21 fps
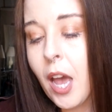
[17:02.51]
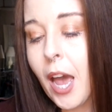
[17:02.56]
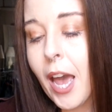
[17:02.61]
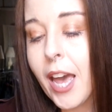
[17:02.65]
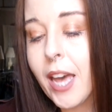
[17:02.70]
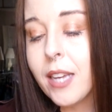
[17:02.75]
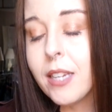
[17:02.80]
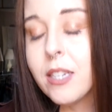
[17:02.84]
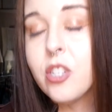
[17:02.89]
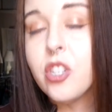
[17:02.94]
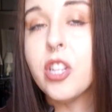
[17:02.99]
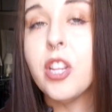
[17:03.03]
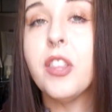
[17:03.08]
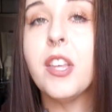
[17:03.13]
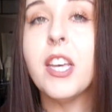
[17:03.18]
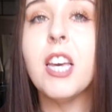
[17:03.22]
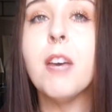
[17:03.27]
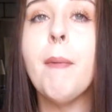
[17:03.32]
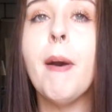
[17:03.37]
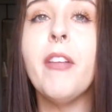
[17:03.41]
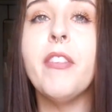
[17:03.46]
And the
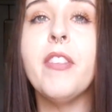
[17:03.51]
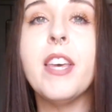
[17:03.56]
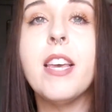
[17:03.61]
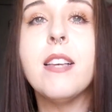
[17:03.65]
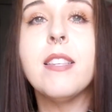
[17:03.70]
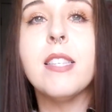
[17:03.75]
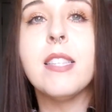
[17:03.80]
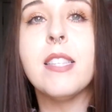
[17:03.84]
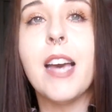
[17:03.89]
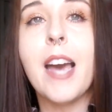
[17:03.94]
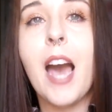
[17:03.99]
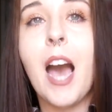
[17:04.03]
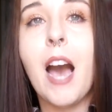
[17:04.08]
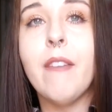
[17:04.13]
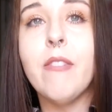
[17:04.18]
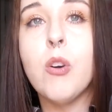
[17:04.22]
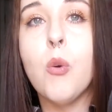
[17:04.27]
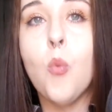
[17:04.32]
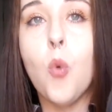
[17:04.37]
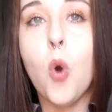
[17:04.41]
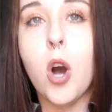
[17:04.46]
thing about these is I
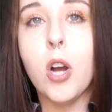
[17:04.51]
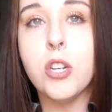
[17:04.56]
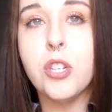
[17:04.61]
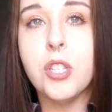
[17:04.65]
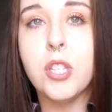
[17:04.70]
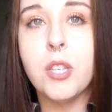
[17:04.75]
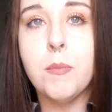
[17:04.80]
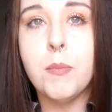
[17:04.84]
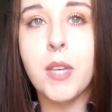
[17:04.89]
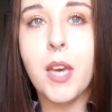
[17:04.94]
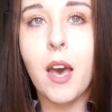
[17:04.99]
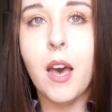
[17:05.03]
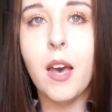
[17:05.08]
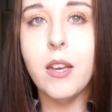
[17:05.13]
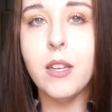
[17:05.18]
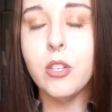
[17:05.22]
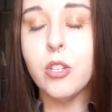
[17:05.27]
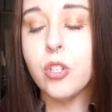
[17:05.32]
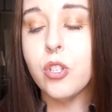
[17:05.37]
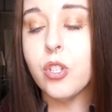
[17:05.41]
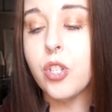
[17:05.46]
haven't washed them
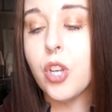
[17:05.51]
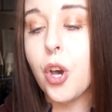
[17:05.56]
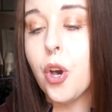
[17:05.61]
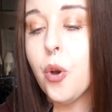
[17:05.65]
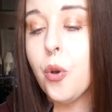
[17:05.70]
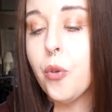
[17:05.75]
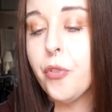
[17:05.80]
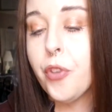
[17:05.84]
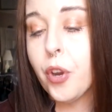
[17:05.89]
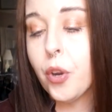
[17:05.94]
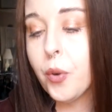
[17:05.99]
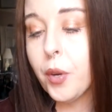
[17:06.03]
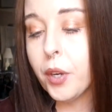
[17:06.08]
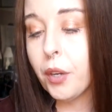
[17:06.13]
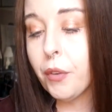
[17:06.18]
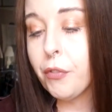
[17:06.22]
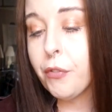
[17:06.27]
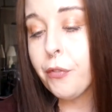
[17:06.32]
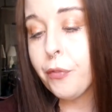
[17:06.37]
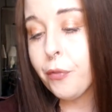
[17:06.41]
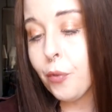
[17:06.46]
yet, so they're going
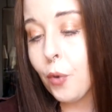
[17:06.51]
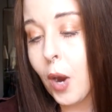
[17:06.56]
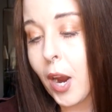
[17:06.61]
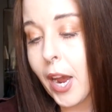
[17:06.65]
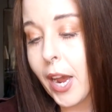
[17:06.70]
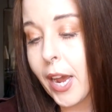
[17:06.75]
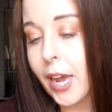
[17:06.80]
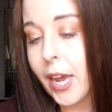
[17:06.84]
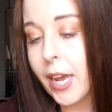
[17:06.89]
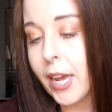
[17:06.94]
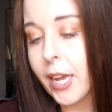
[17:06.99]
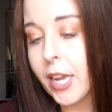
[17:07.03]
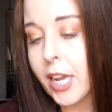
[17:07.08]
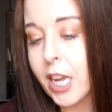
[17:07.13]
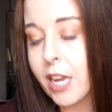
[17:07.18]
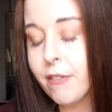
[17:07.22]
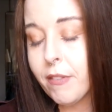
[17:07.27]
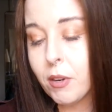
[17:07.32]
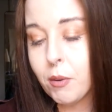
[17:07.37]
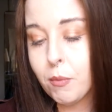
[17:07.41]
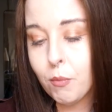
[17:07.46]
to fray
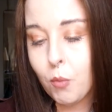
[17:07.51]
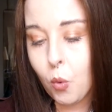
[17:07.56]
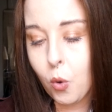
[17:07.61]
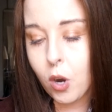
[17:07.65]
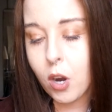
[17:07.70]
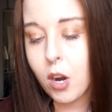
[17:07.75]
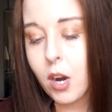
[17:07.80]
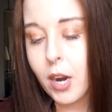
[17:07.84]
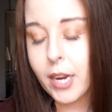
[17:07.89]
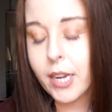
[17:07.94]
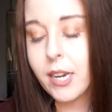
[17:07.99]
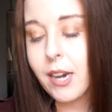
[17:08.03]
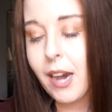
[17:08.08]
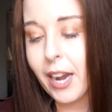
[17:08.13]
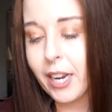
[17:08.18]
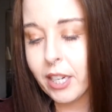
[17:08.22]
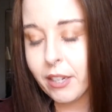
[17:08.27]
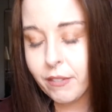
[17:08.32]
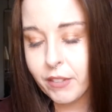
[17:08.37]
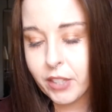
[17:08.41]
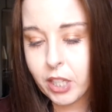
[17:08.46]
even more and
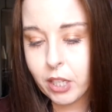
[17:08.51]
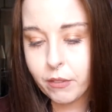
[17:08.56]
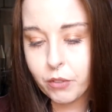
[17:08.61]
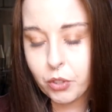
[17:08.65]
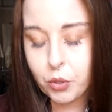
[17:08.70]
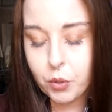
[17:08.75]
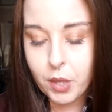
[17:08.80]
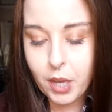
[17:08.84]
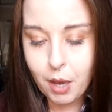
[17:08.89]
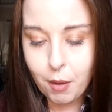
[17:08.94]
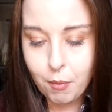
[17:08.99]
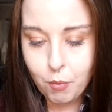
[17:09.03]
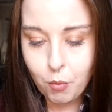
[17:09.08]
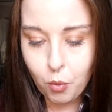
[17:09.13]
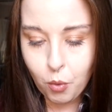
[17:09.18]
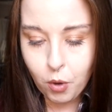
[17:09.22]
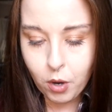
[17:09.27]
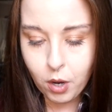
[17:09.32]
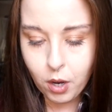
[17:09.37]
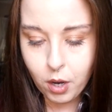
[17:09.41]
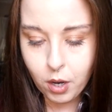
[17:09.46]
kind of give you that
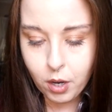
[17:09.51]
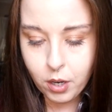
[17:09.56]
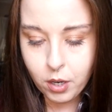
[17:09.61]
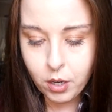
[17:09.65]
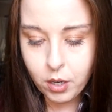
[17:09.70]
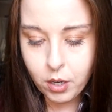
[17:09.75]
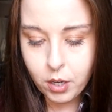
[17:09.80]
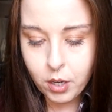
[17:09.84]
more